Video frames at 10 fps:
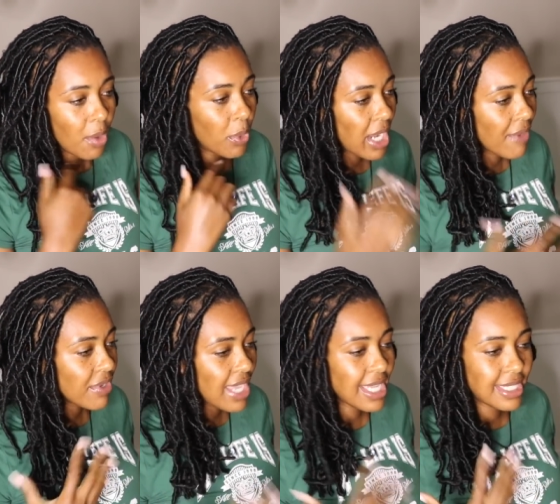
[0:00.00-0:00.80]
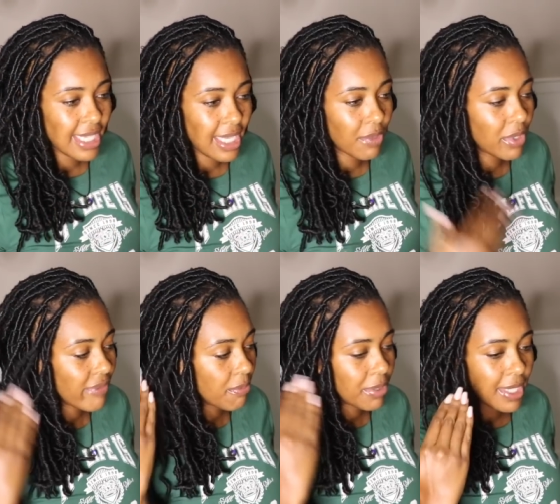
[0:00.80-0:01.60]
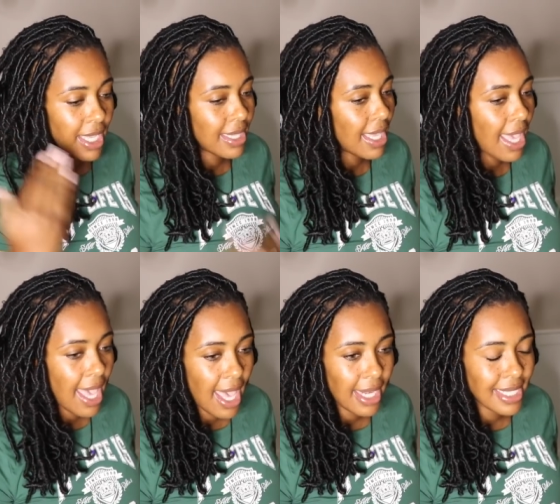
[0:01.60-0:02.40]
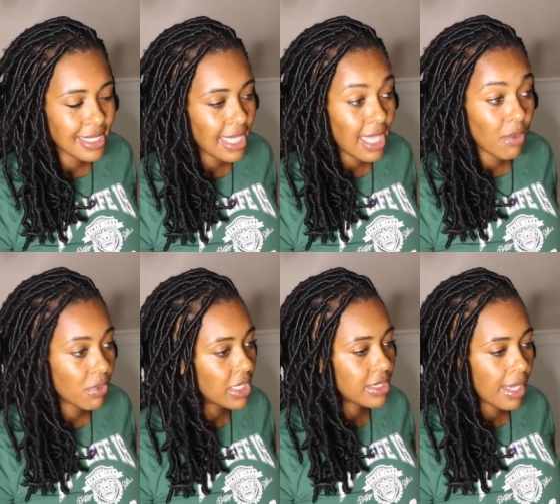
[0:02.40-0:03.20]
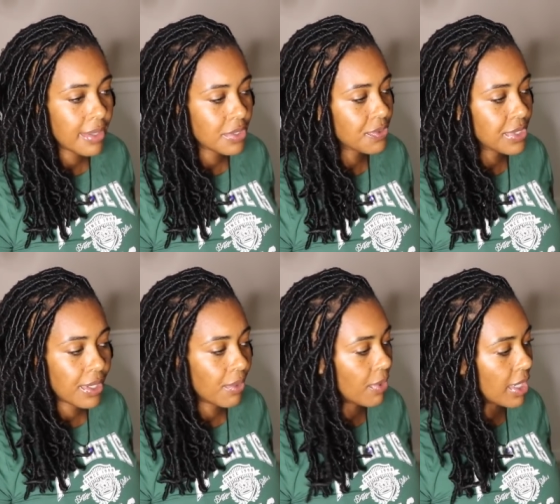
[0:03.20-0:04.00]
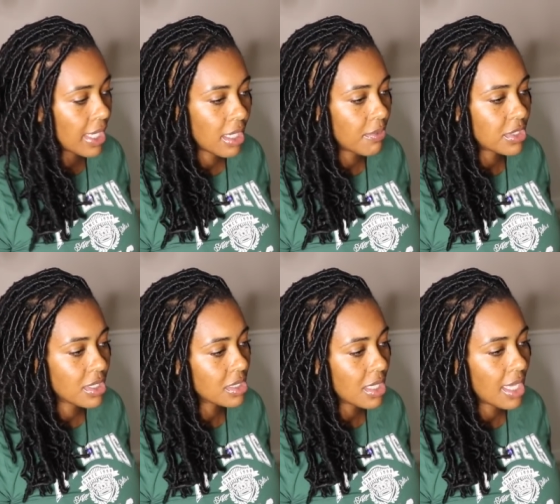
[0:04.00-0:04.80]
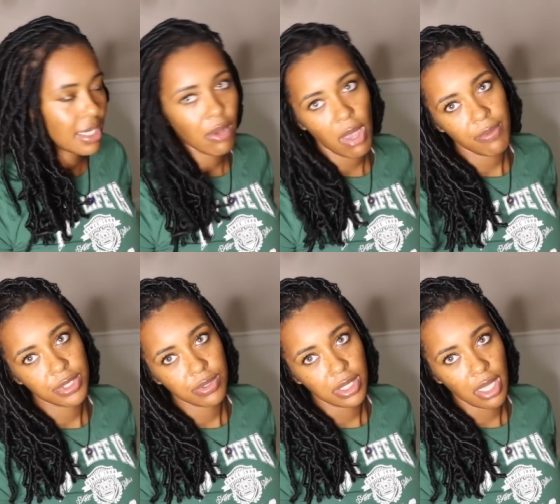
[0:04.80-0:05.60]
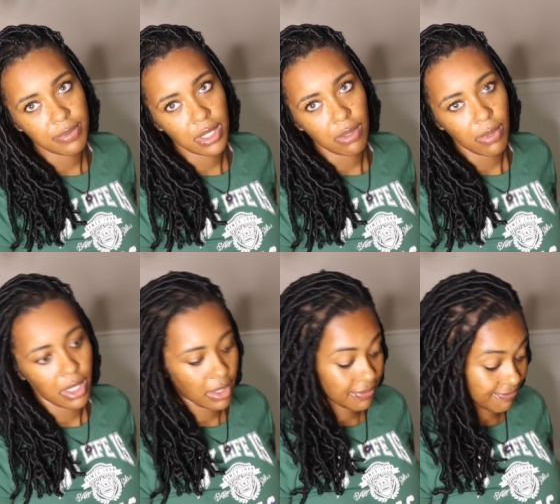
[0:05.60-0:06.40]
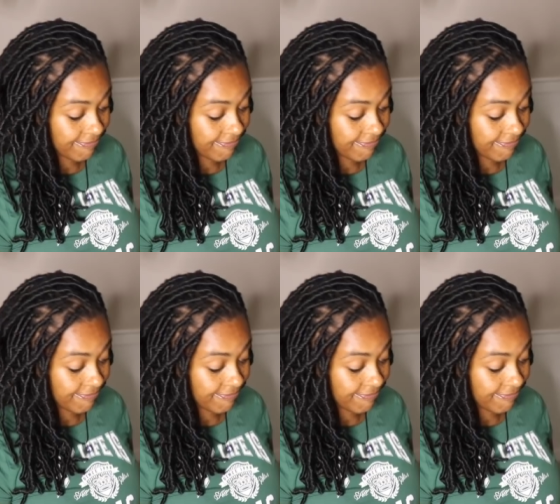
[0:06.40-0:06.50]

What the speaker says: Whatever they did and whatever plan they had, it's like they really thought this was going to work, and it was just like, now, why would you think that was going to work?